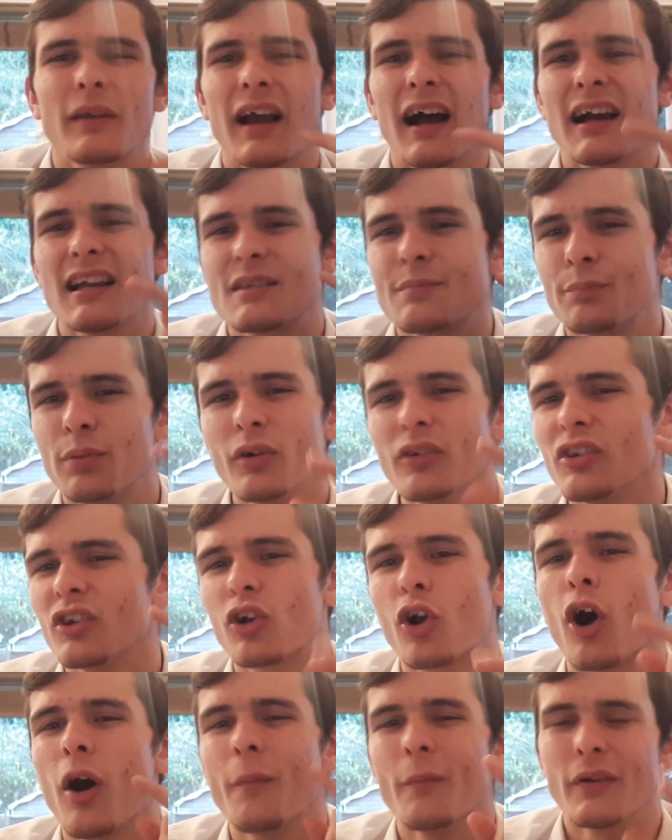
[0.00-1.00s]
Guys, put in the
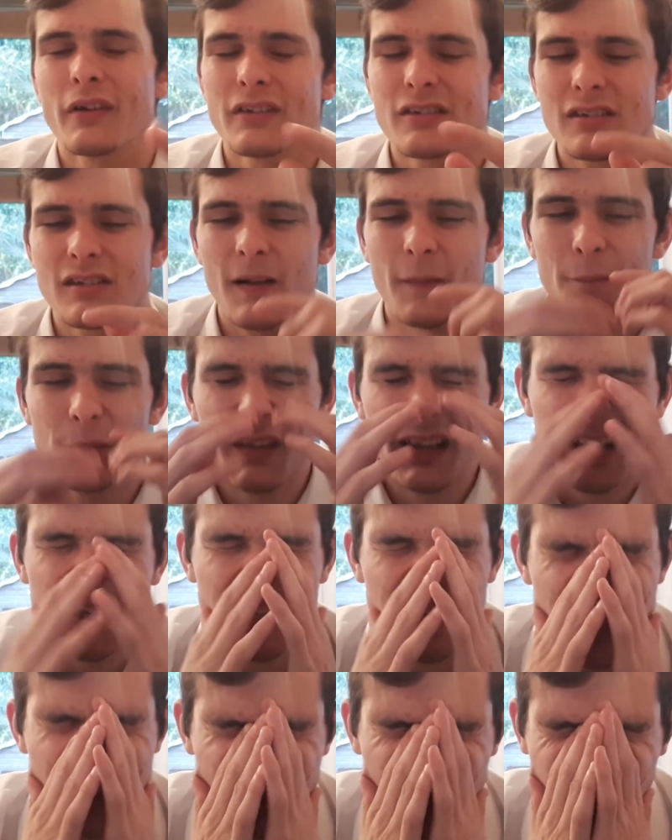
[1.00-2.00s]
comments,
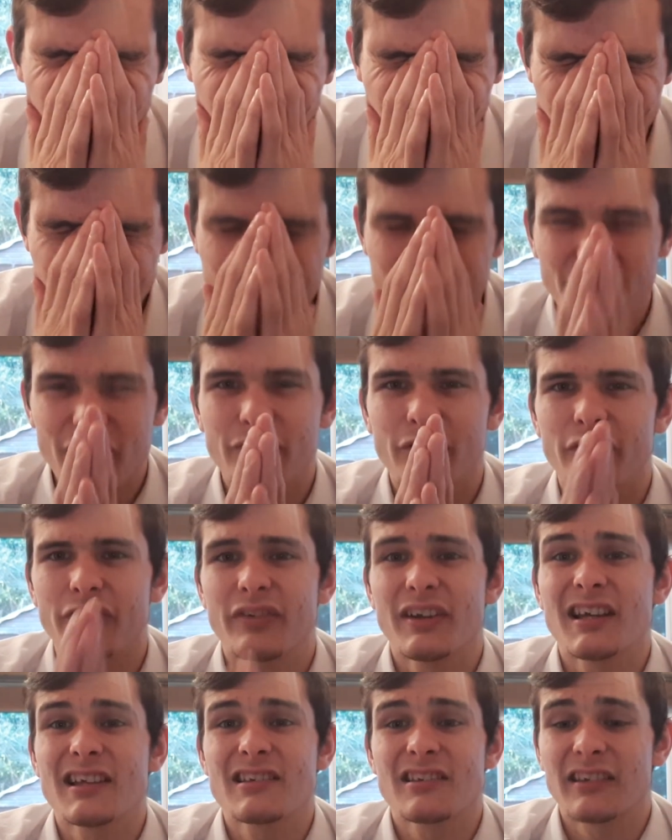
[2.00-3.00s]
got anything for
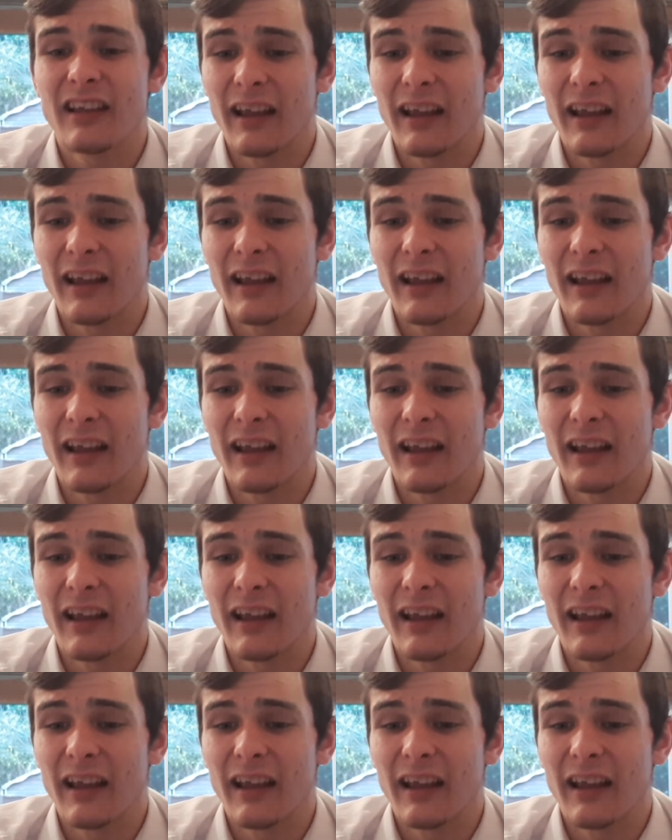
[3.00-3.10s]
faces,